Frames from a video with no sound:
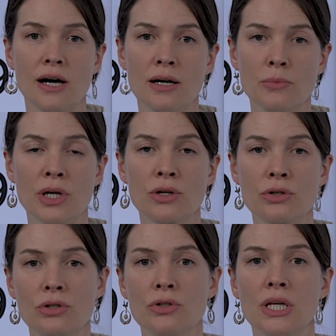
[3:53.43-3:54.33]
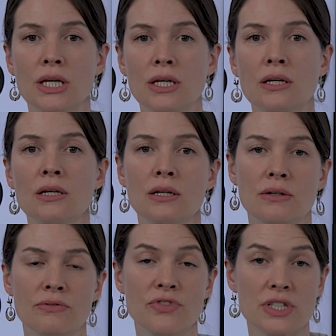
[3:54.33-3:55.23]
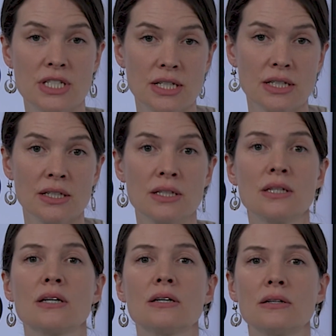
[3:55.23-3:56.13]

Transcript: um, including fatigue,